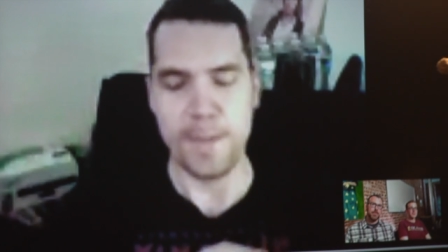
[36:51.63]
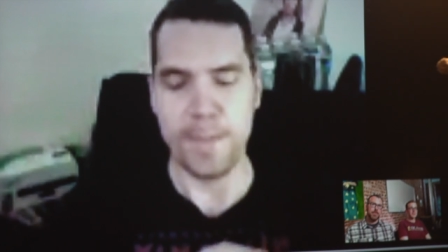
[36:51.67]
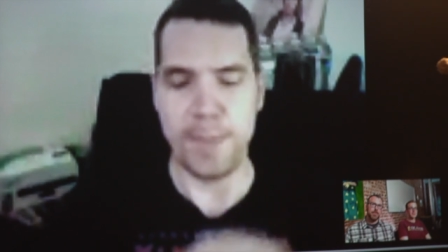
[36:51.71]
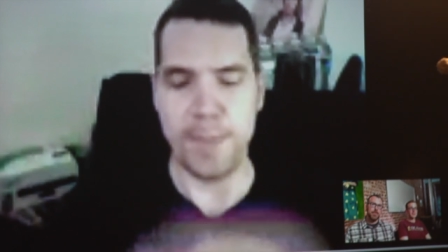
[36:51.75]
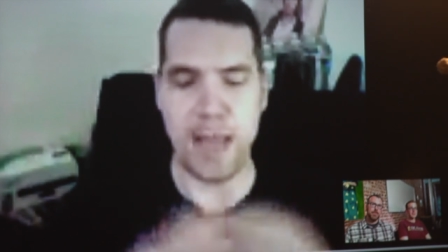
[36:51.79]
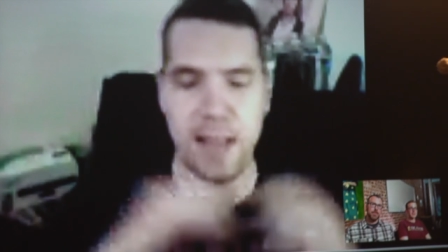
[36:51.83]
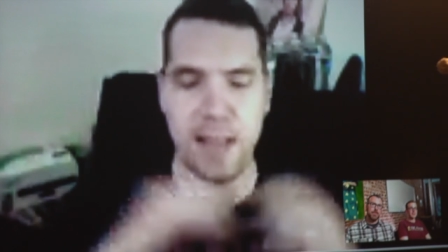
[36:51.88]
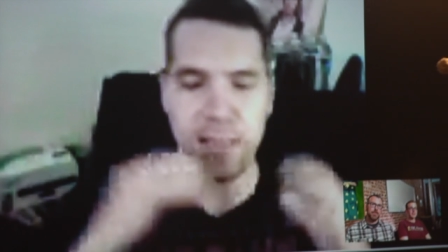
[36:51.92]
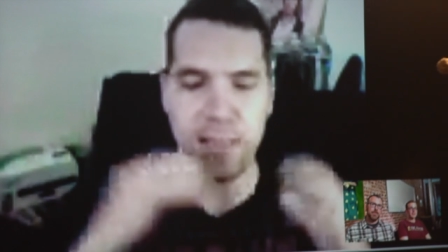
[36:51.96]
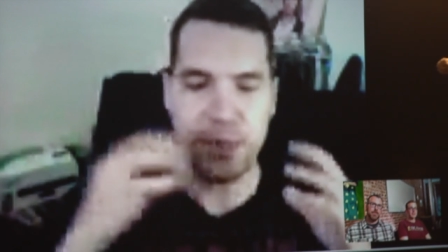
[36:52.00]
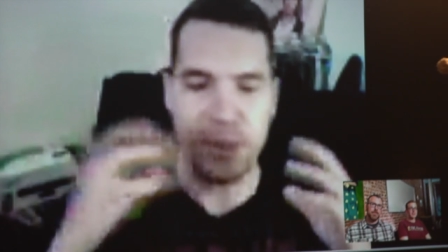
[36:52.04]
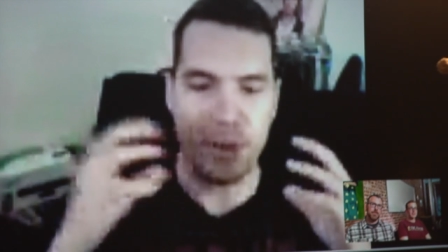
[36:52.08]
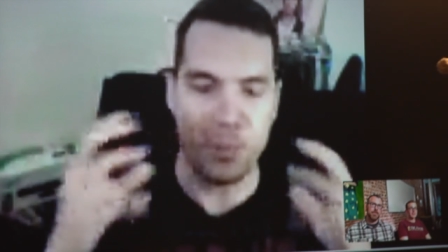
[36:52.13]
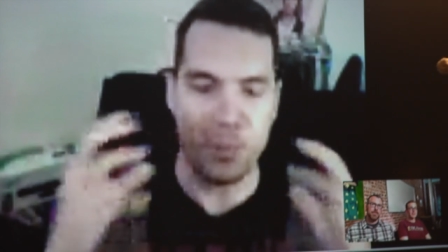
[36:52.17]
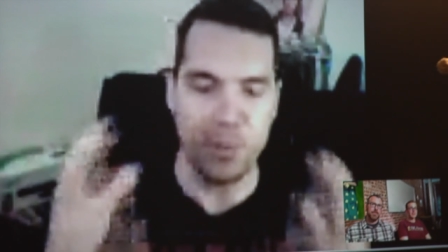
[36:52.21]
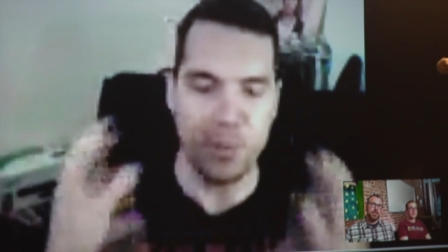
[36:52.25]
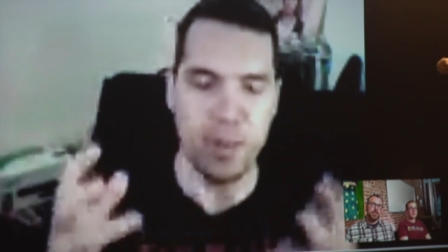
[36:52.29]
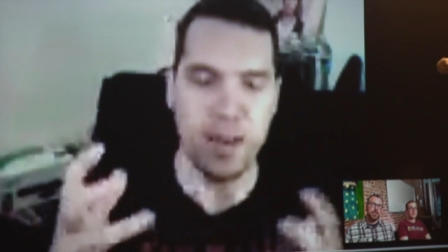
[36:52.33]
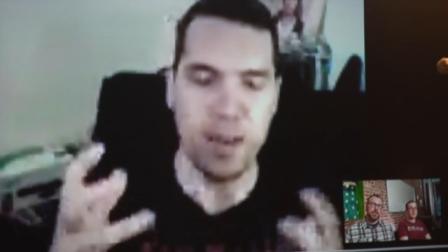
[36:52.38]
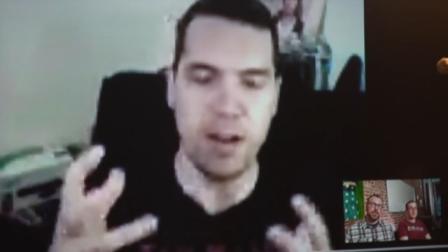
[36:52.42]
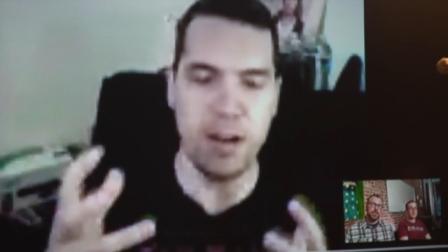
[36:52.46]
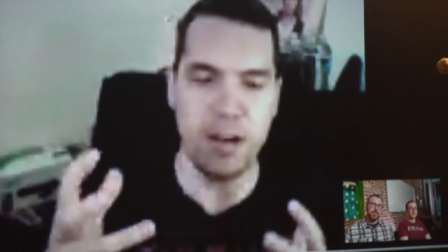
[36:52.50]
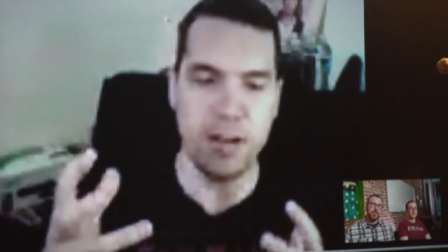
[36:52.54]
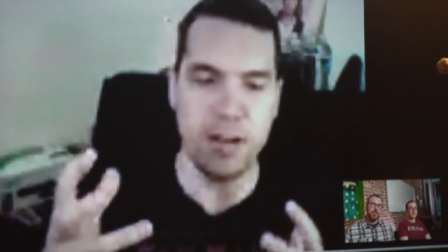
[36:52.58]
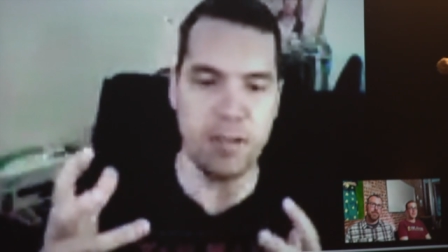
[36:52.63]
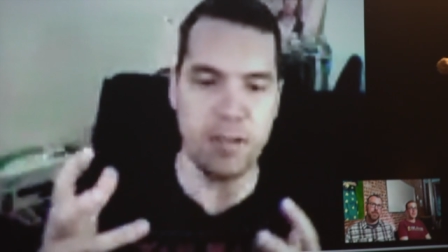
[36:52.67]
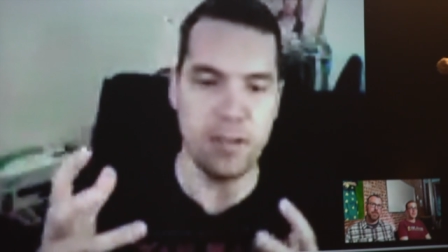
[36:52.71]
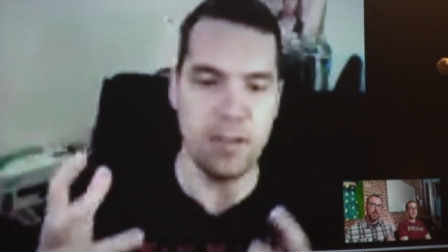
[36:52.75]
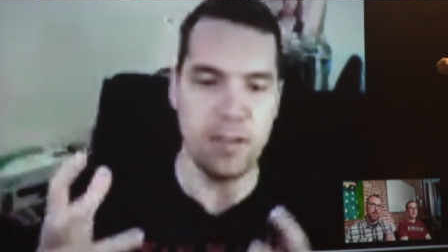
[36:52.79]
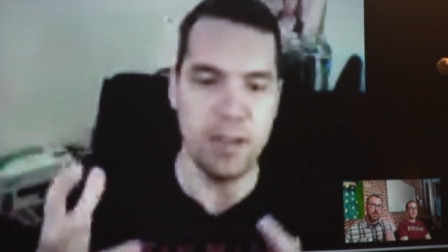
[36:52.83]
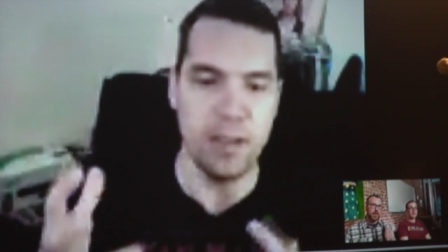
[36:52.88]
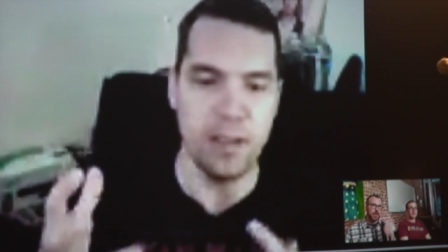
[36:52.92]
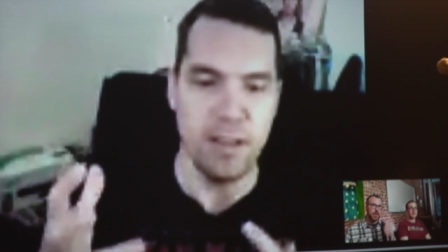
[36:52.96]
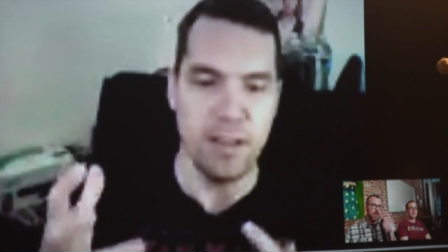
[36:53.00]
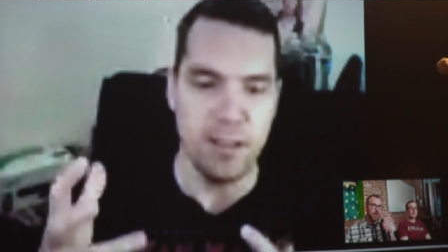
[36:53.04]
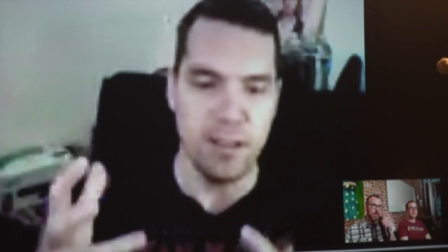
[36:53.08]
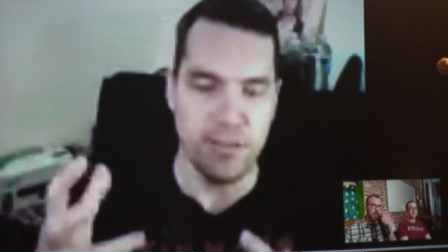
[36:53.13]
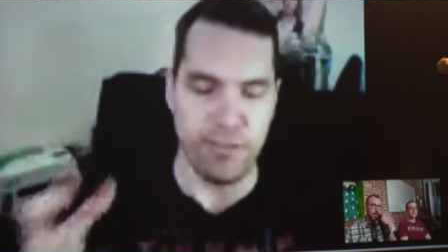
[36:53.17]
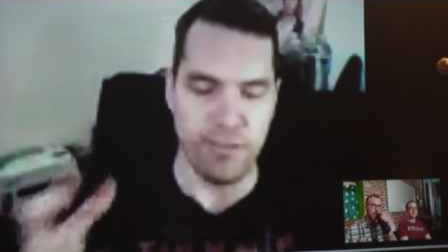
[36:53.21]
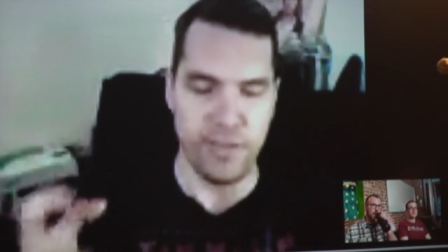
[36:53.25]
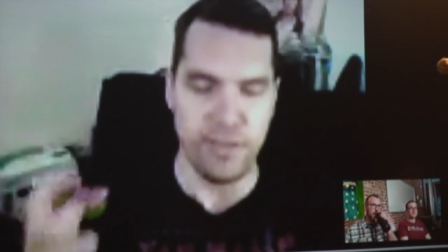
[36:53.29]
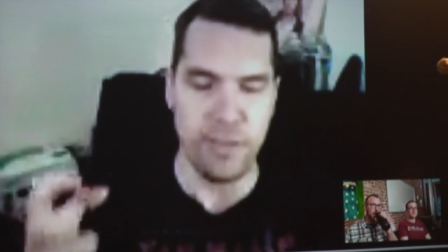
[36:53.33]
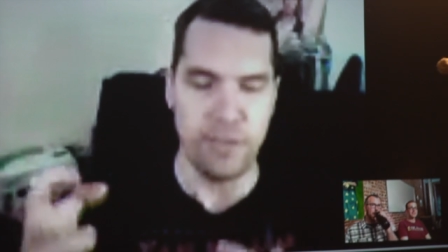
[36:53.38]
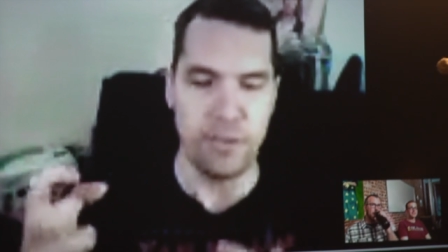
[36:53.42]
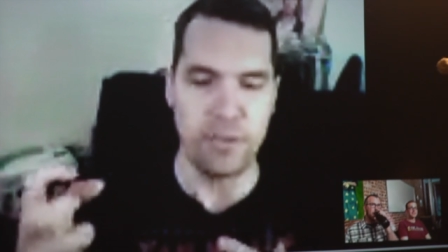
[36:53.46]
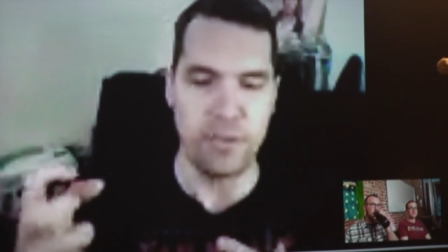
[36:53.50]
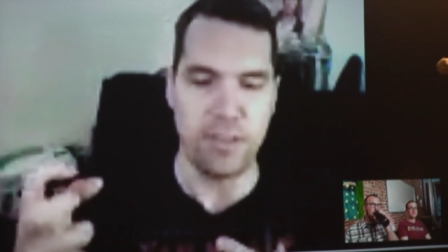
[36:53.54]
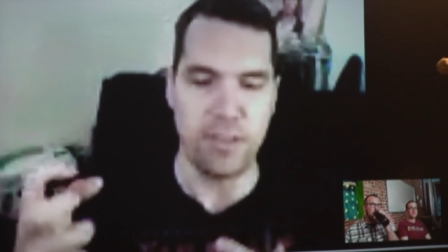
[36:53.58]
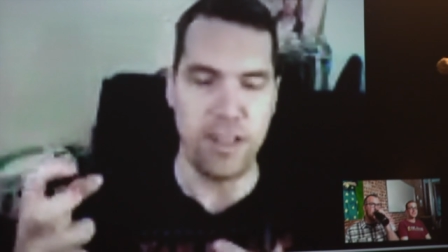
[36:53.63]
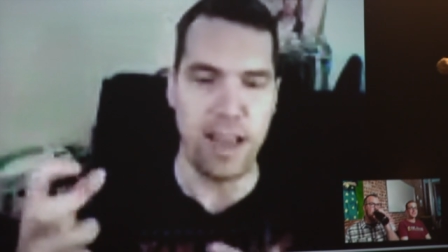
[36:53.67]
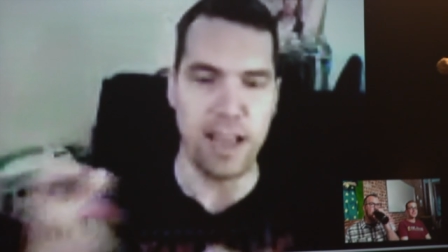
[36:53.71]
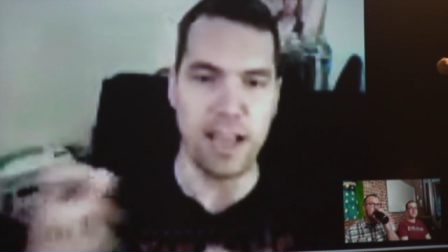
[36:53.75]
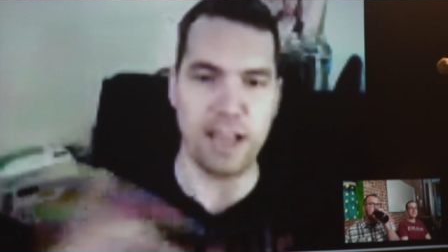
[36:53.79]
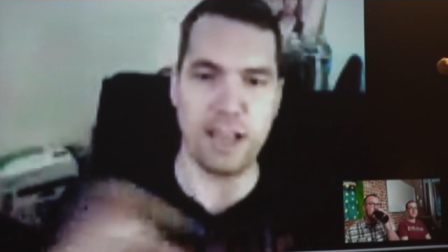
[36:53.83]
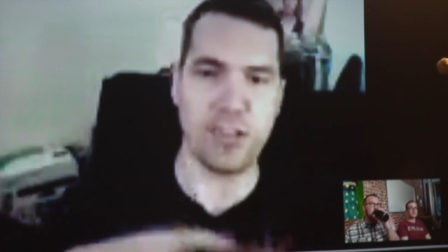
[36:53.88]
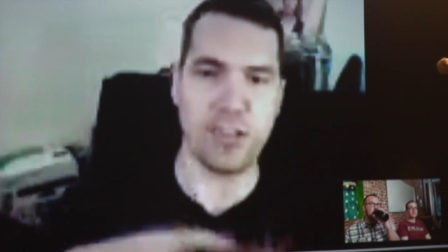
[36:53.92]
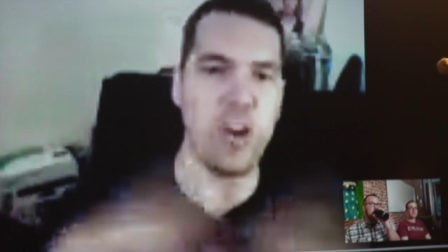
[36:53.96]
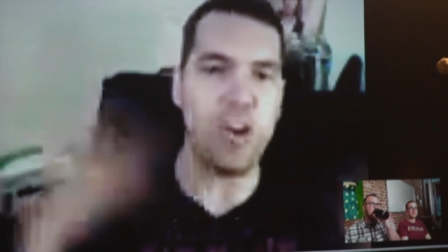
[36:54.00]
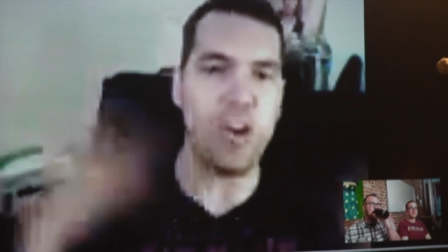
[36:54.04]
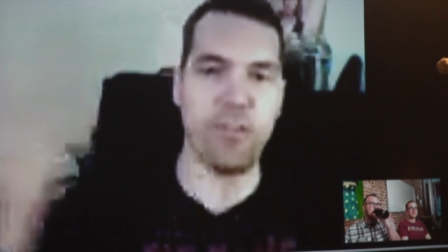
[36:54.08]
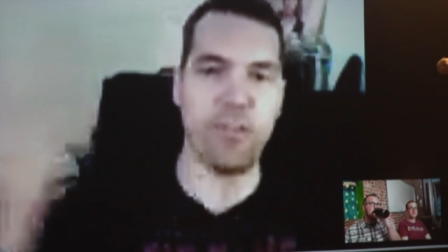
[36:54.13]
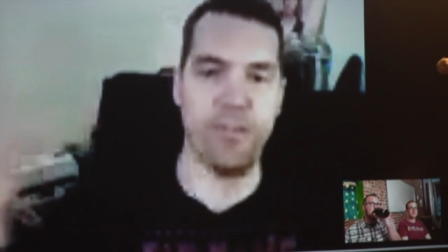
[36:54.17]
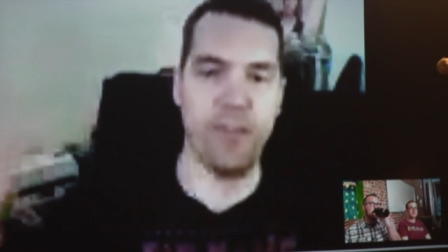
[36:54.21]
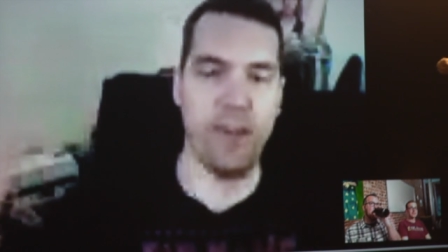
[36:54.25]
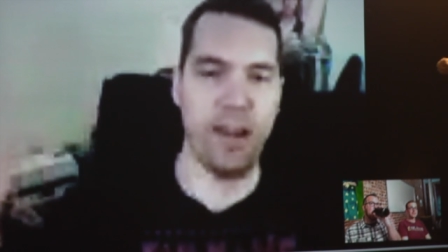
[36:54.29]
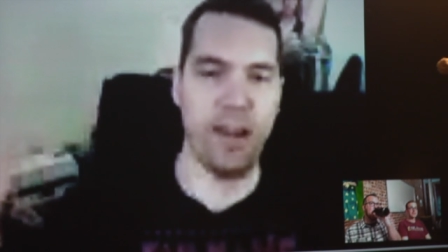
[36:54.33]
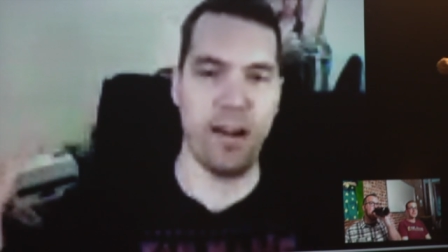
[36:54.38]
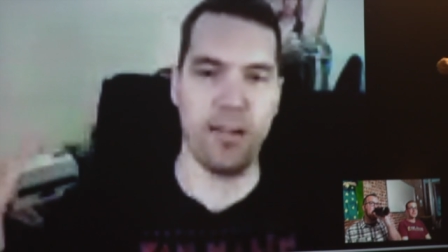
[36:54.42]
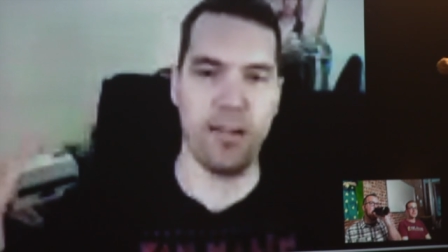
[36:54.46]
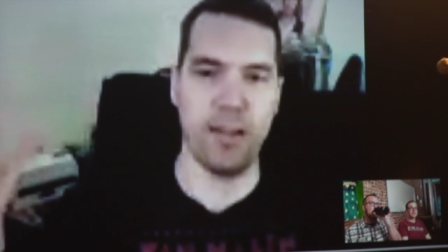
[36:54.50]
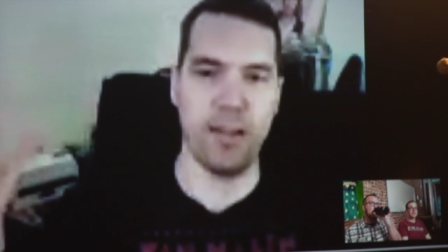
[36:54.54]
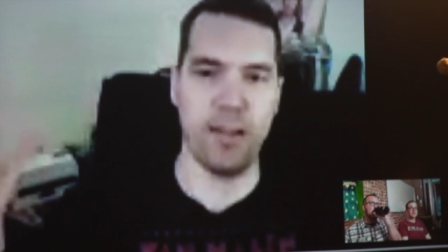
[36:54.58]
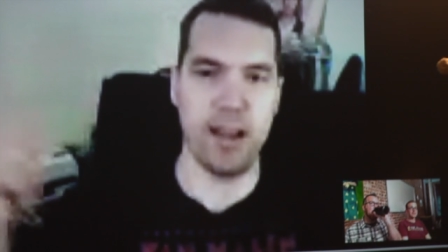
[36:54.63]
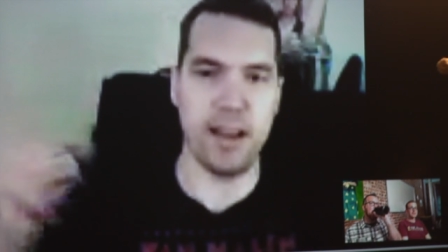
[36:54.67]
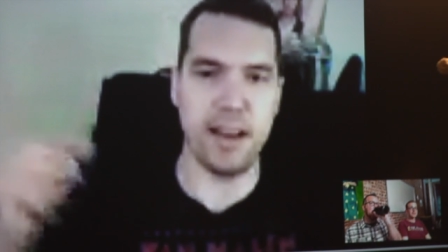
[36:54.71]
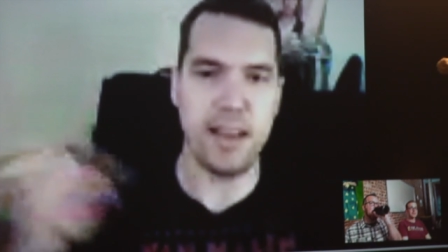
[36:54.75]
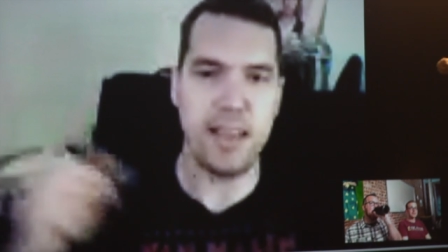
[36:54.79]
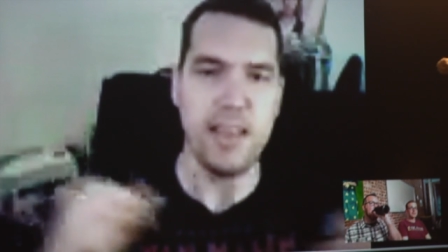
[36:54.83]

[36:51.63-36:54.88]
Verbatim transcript: that the player feels like it's all fair, right?